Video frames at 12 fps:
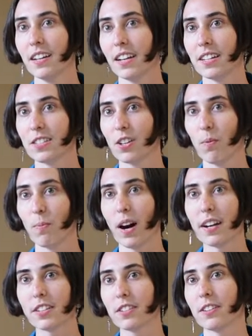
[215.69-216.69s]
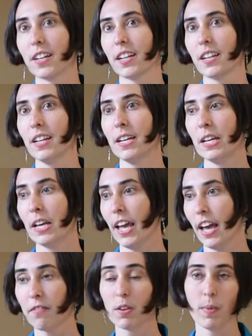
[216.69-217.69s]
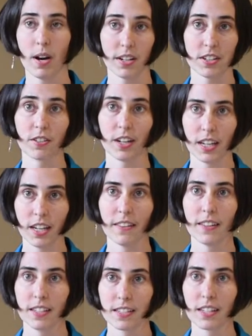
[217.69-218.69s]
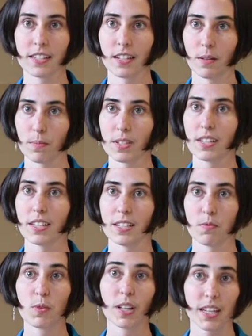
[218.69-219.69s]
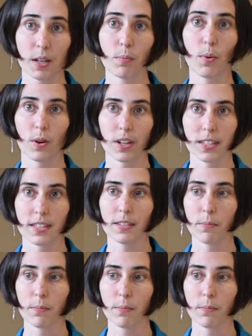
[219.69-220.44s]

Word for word: And so monitoring, heavy monitoring in these systems is really important.